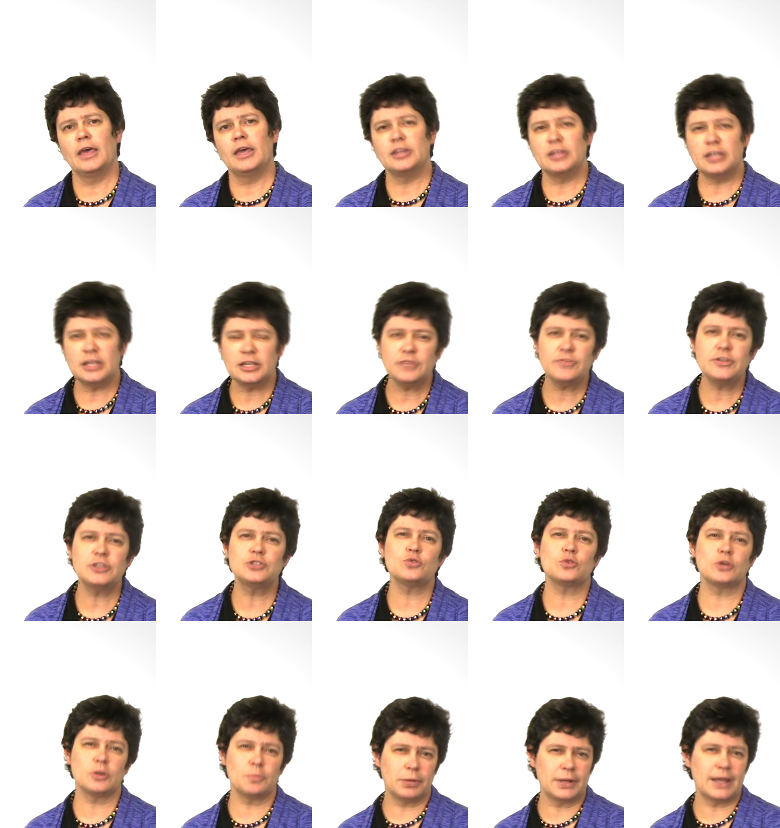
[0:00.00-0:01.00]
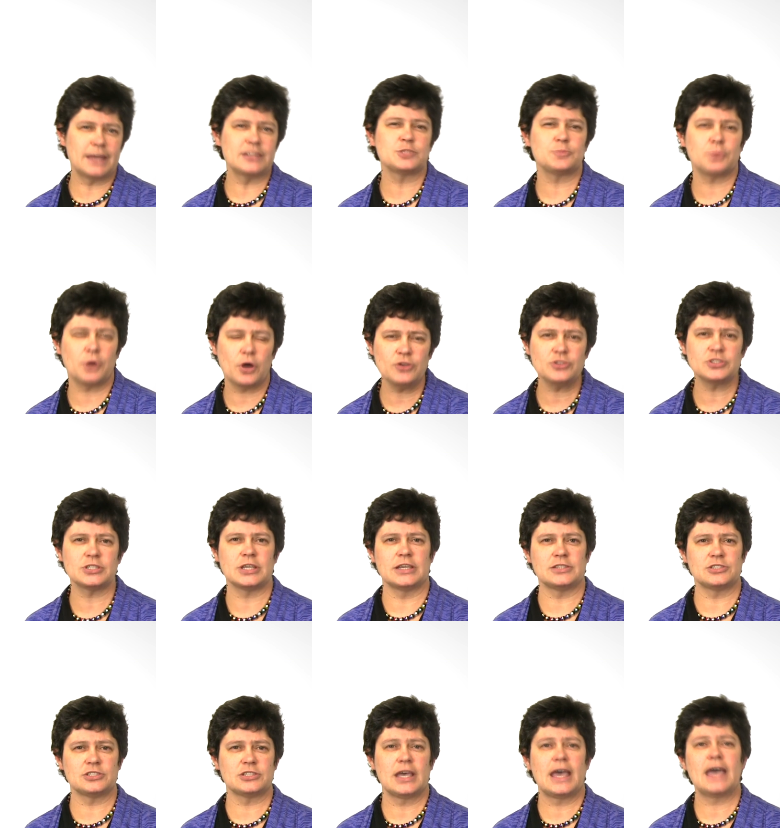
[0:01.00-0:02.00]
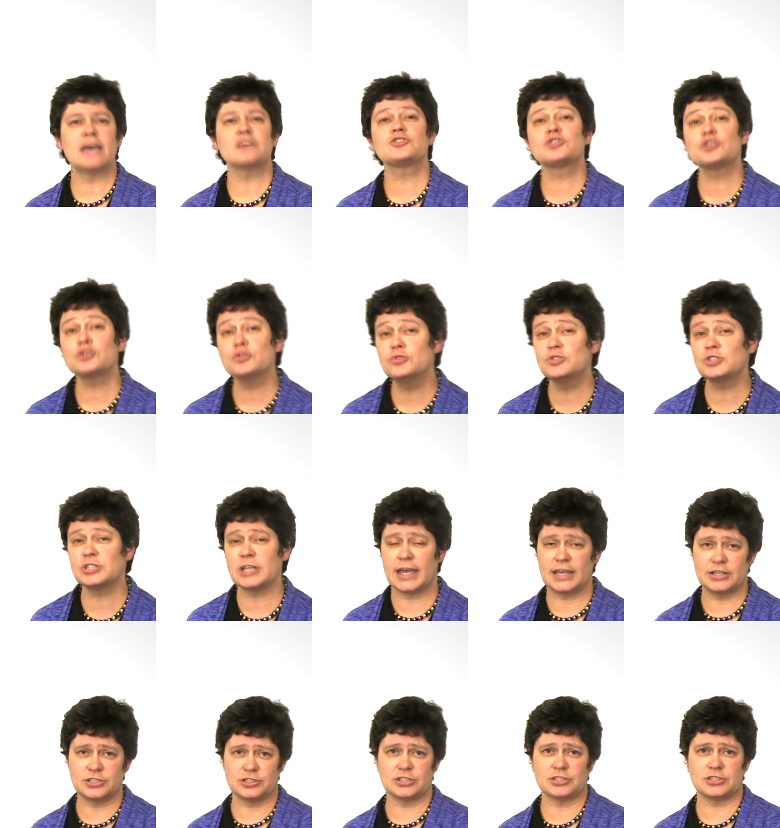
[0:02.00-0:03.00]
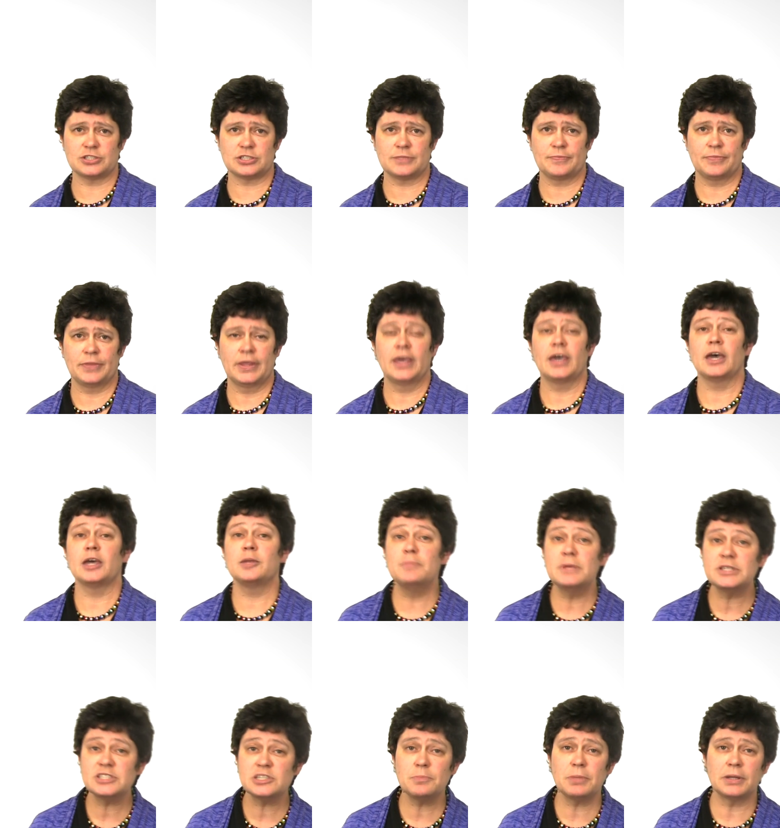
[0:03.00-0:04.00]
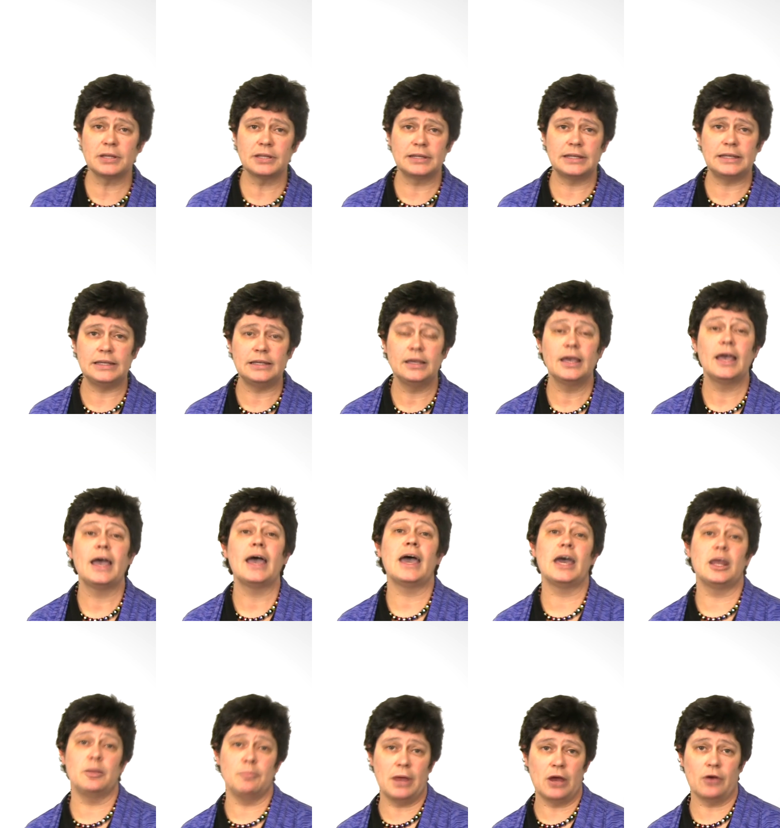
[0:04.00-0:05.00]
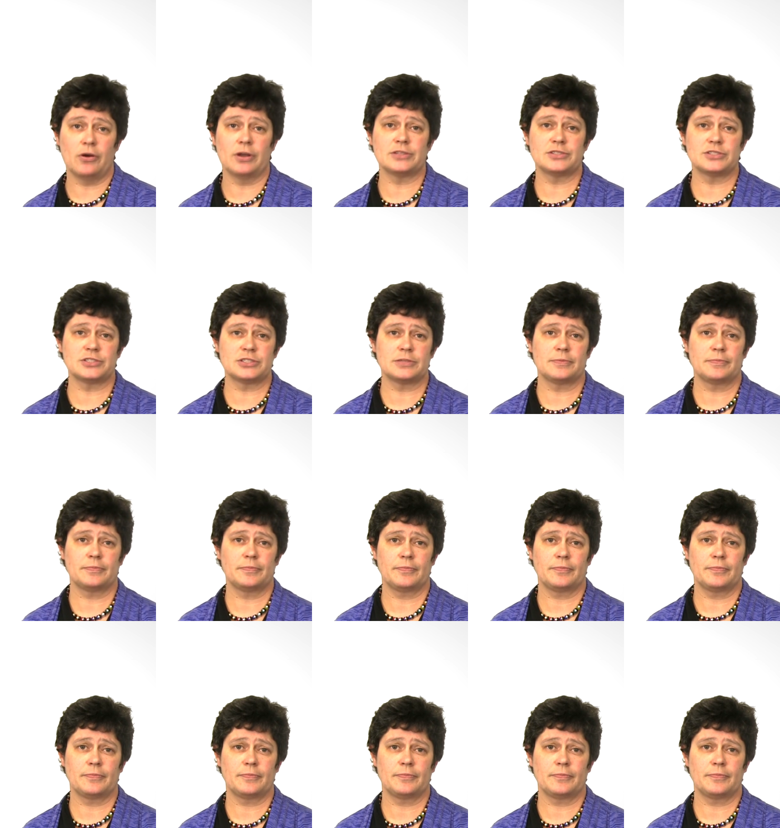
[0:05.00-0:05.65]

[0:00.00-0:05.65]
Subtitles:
The individual complaints process has 2 stages, admissibility and merits.